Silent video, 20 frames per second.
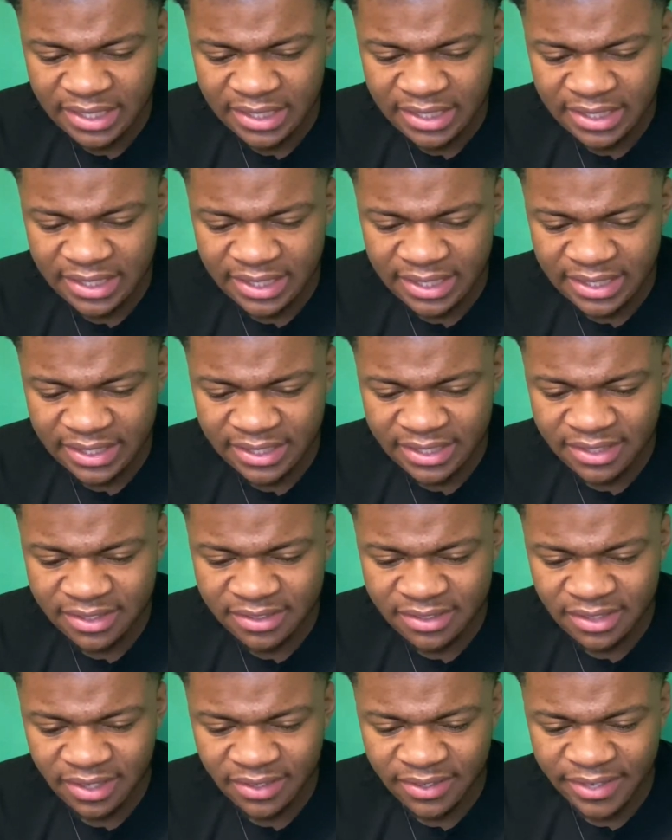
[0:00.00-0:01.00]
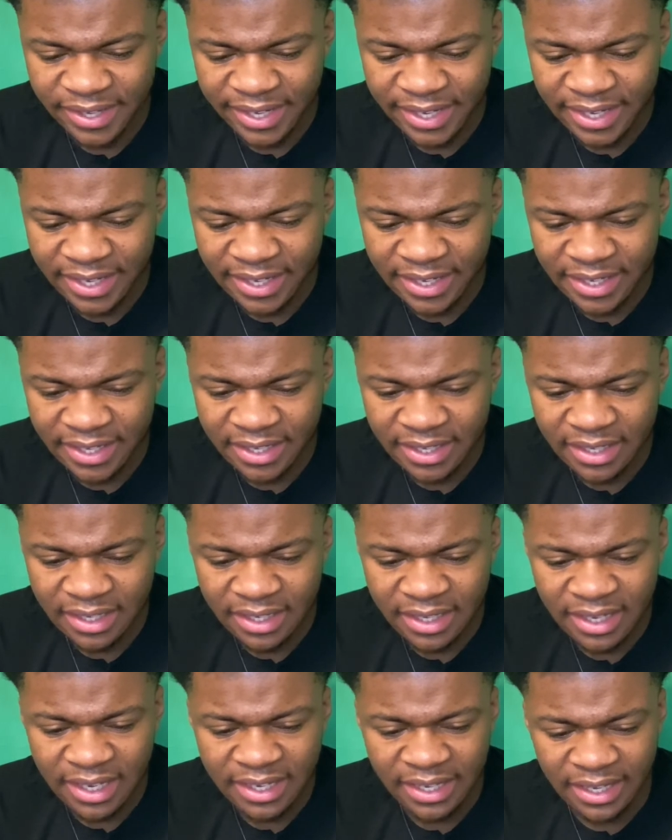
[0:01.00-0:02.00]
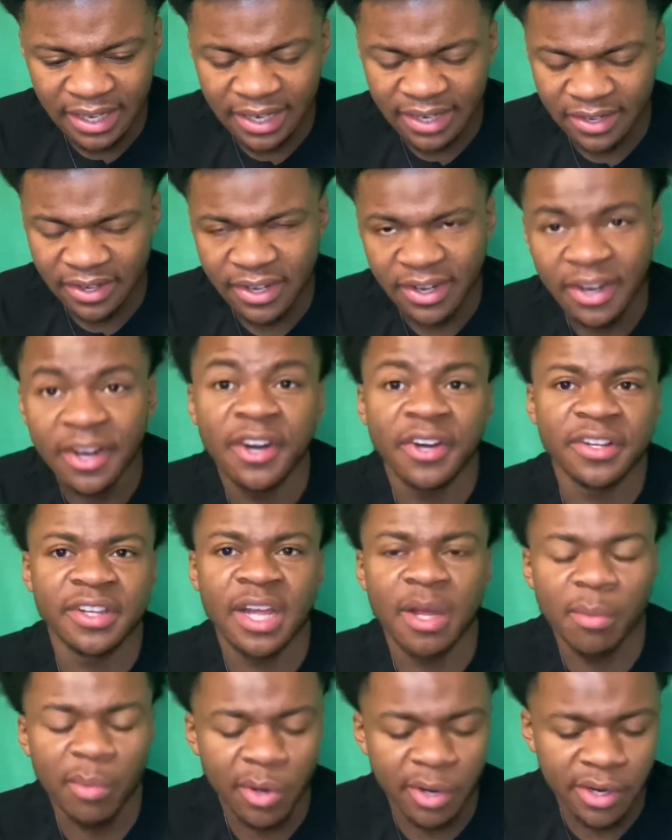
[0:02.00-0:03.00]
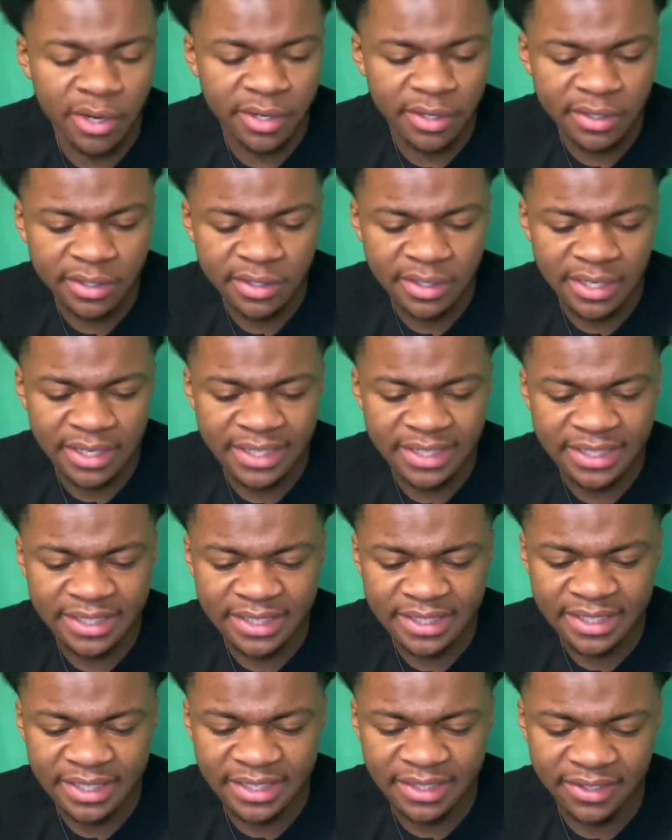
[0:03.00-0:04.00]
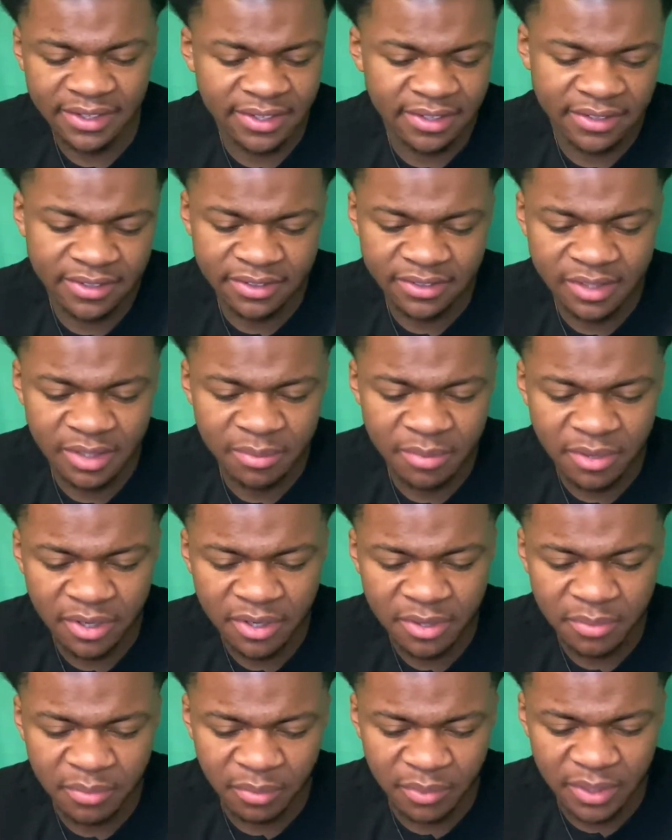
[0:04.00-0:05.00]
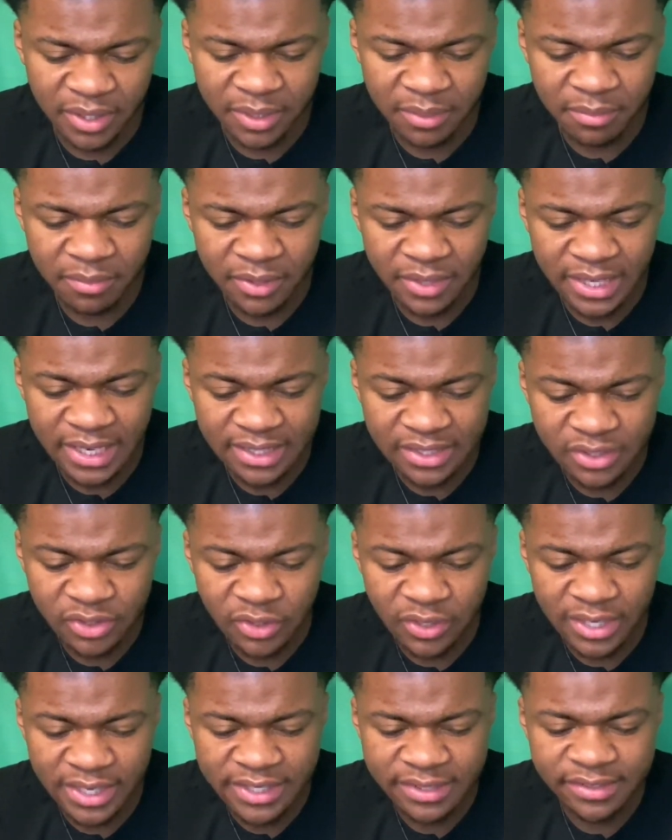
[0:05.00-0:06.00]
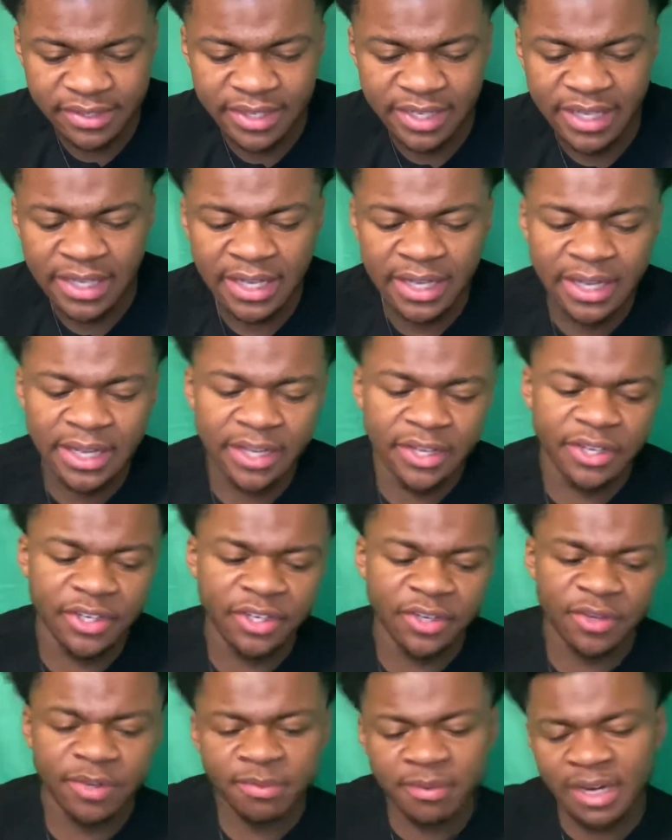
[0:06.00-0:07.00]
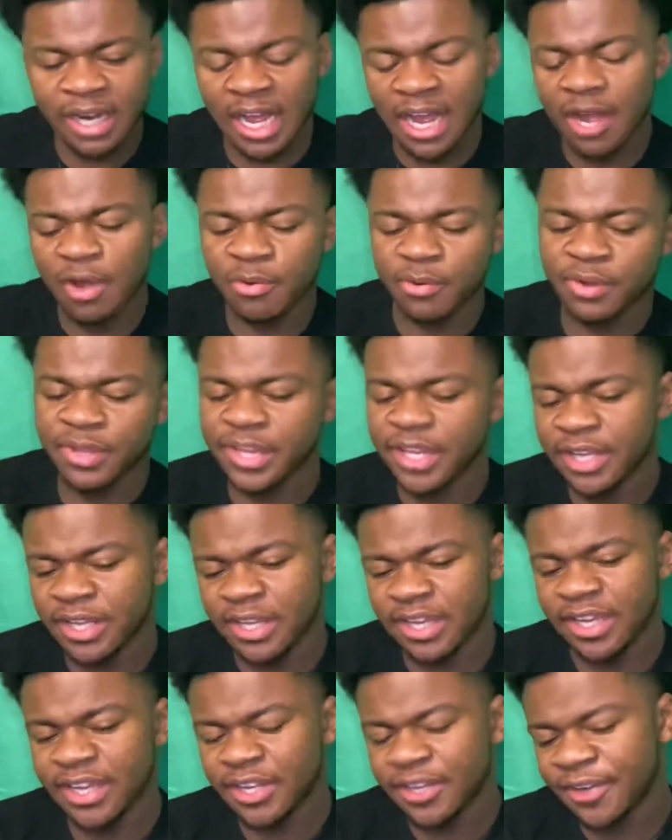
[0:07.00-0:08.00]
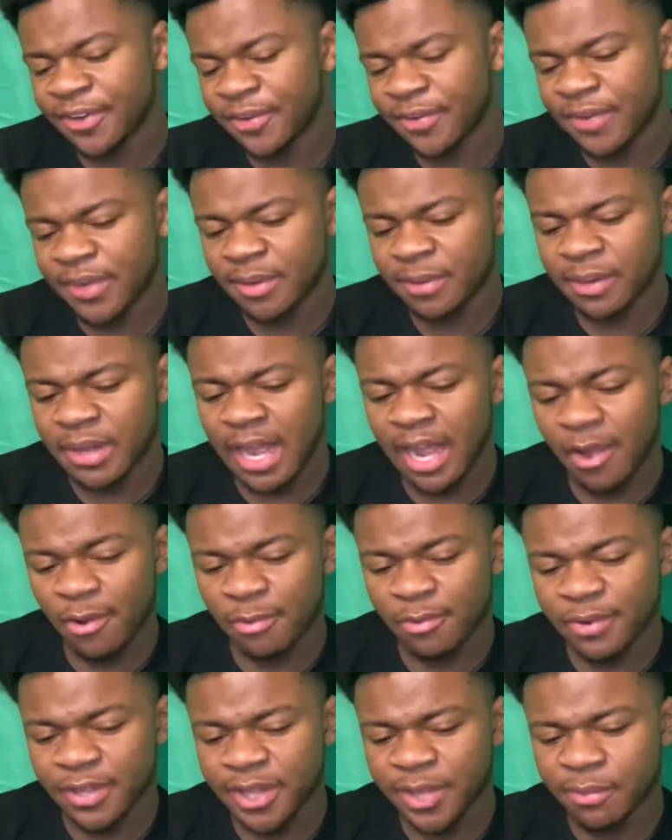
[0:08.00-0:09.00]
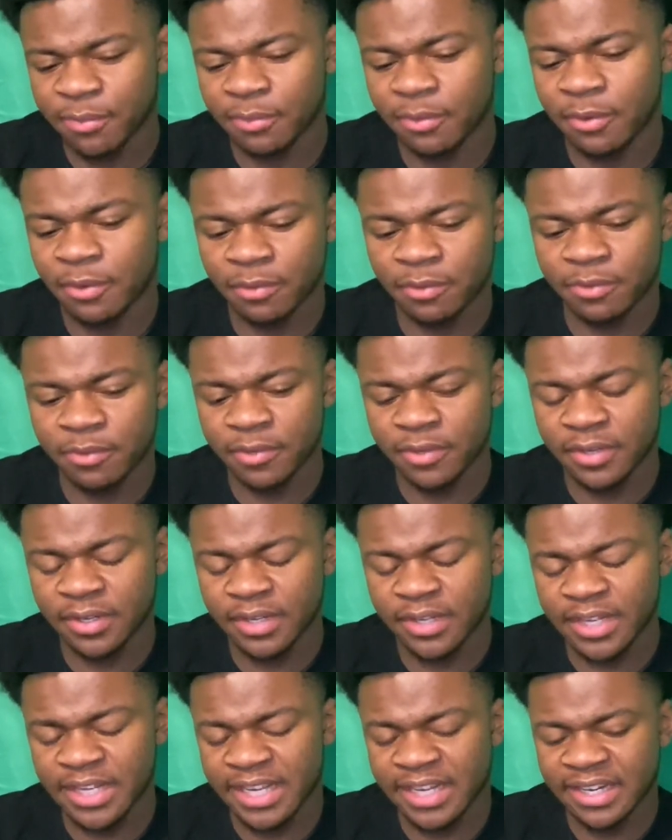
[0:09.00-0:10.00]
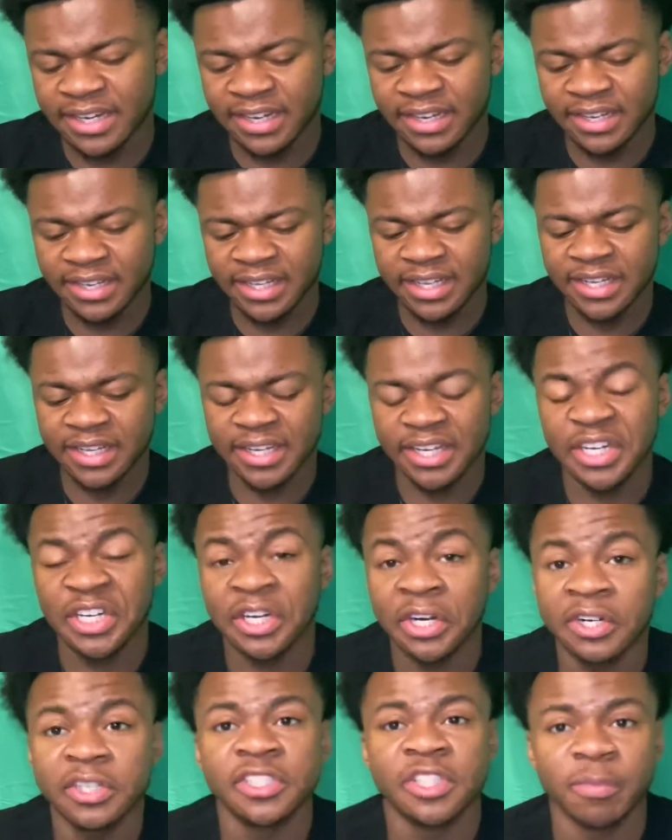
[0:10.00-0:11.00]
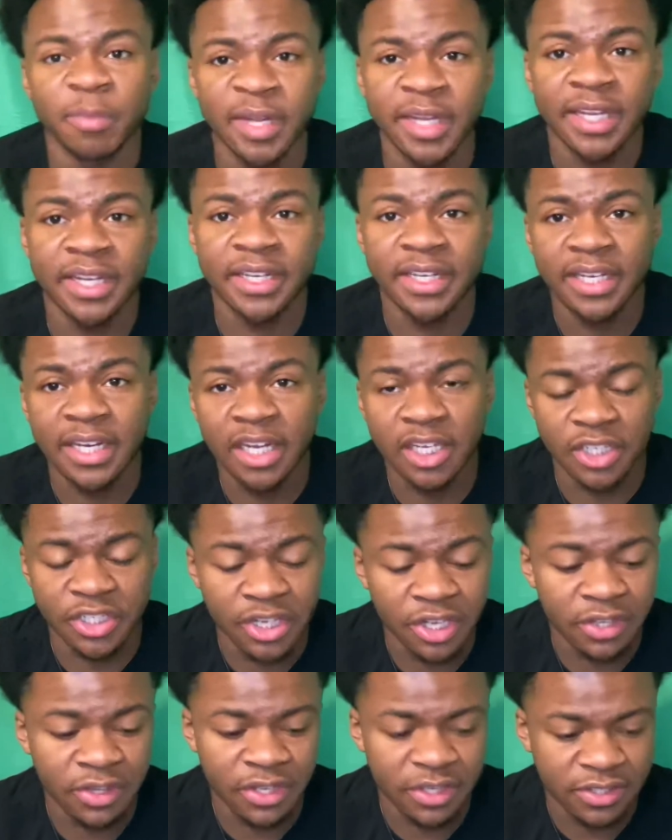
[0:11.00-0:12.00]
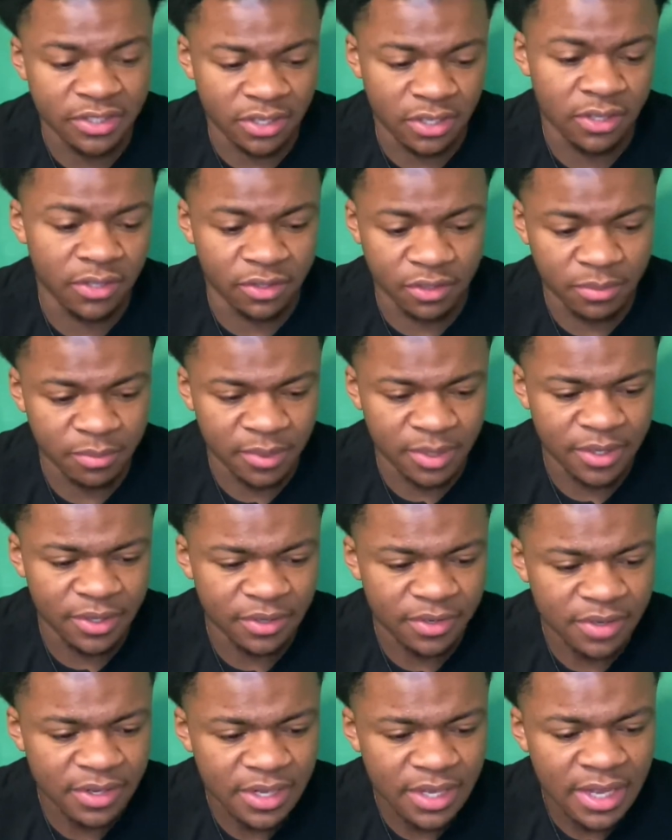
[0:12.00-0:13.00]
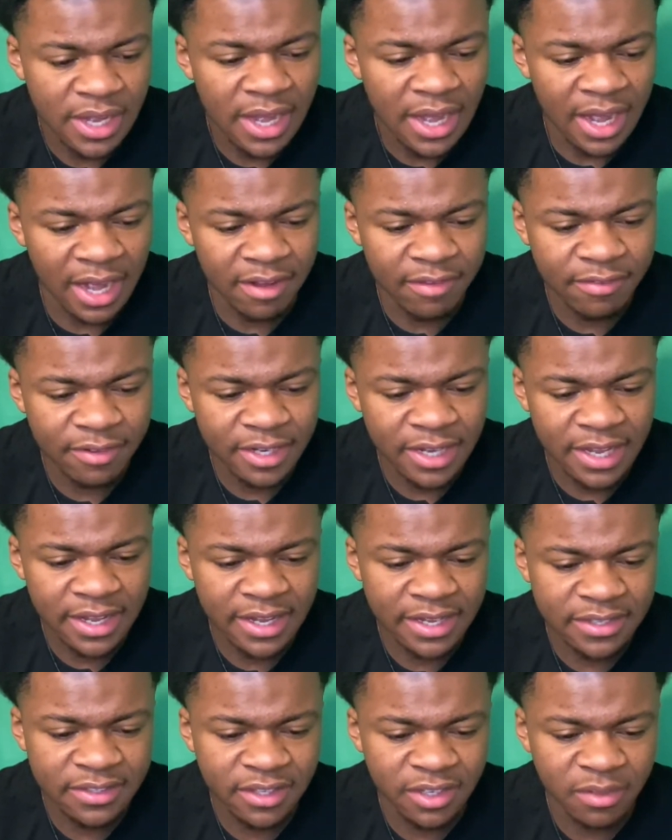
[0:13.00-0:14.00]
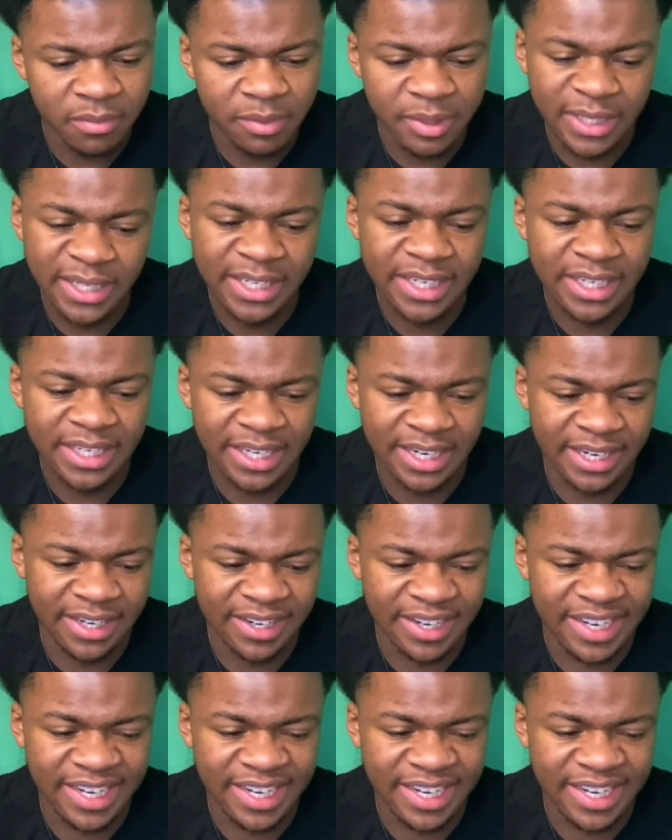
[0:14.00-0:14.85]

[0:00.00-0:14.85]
like he dissed Durk again. I, I know y'all heard that part. Like, I know y'all heard that part. But, bro, that's crazy. You know, bro, I really, you know what, I really want N L E and Durk to make a, another a song, bro. I feel like it's gonna be, like,